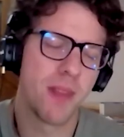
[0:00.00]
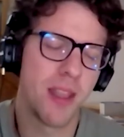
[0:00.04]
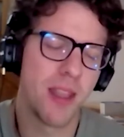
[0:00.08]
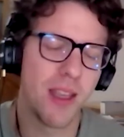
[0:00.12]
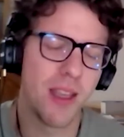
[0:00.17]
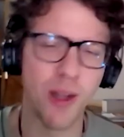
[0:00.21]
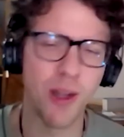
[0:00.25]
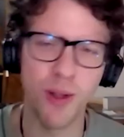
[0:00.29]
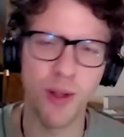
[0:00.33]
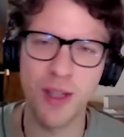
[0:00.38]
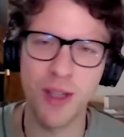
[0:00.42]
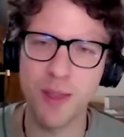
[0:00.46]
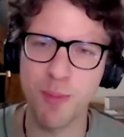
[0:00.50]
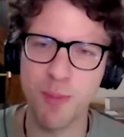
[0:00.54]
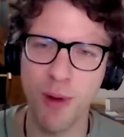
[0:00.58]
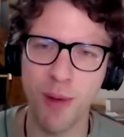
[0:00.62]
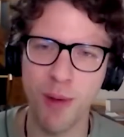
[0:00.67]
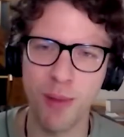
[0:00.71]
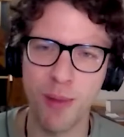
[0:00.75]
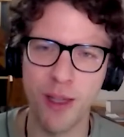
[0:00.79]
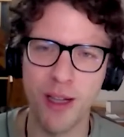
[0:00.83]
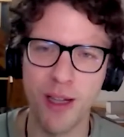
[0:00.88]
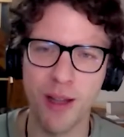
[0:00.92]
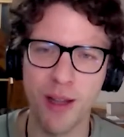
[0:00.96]
there's
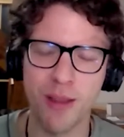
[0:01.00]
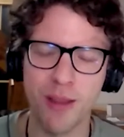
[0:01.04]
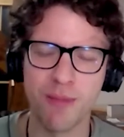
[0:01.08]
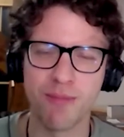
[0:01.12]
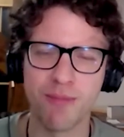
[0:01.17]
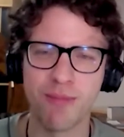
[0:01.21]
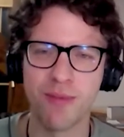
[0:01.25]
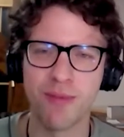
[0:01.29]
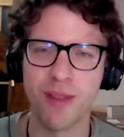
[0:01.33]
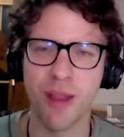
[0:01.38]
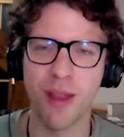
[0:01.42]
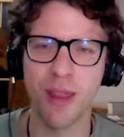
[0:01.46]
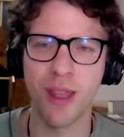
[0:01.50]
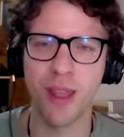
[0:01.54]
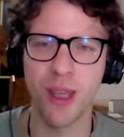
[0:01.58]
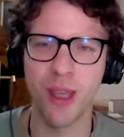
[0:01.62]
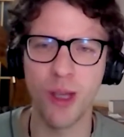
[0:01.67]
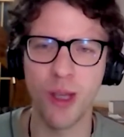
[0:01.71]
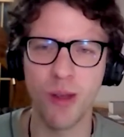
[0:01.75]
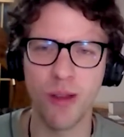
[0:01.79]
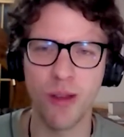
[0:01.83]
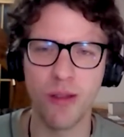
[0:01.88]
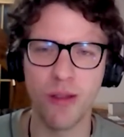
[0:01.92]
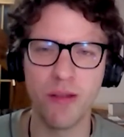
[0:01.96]
probably nothing
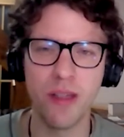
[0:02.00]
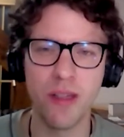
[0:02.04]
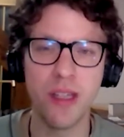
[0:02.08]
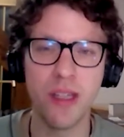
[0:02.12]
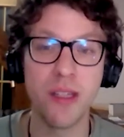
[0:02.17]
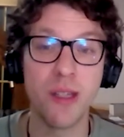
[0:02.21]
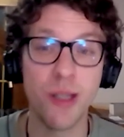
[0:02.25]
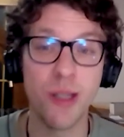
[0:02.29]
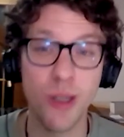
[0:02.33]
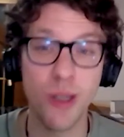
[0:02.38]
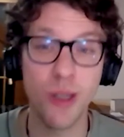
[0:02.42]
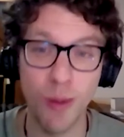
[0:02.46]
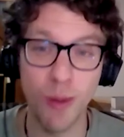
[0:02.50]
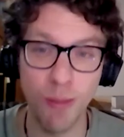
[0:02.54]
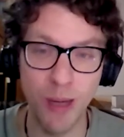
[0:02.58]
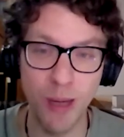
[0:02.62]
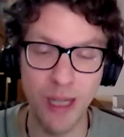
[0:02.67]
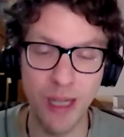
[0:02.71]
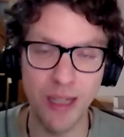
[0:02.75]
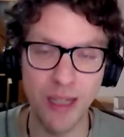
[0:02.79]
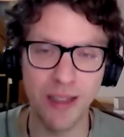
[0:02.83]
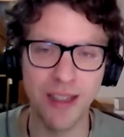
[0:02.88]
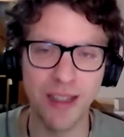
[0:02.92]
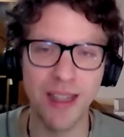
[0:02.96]
you need to do
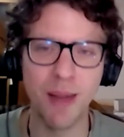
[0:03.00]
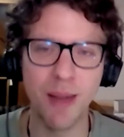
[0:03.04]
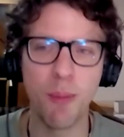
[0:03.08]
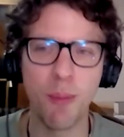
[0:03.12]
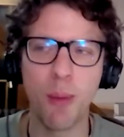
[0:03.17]
immediately.